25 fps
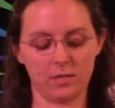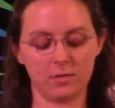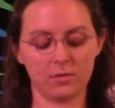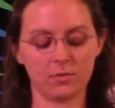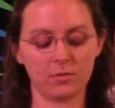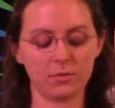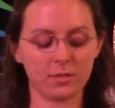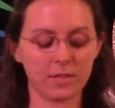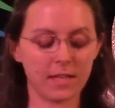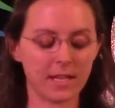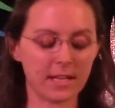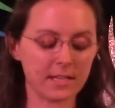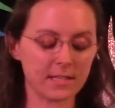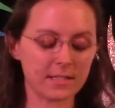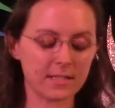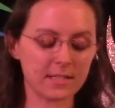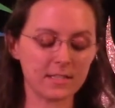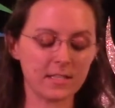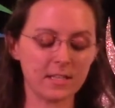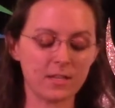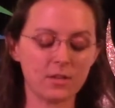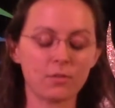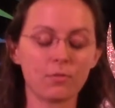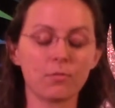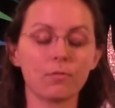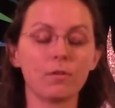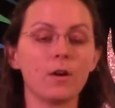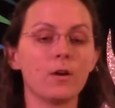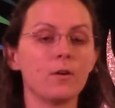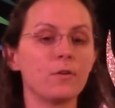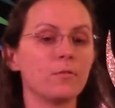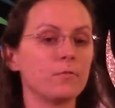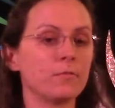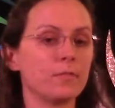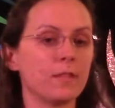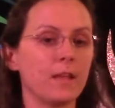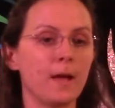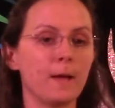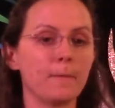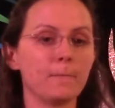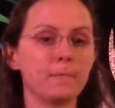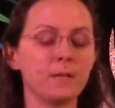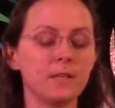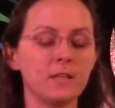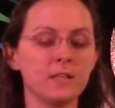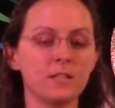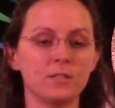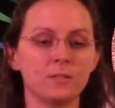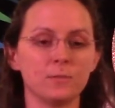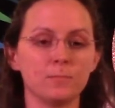until they could see Crow flapping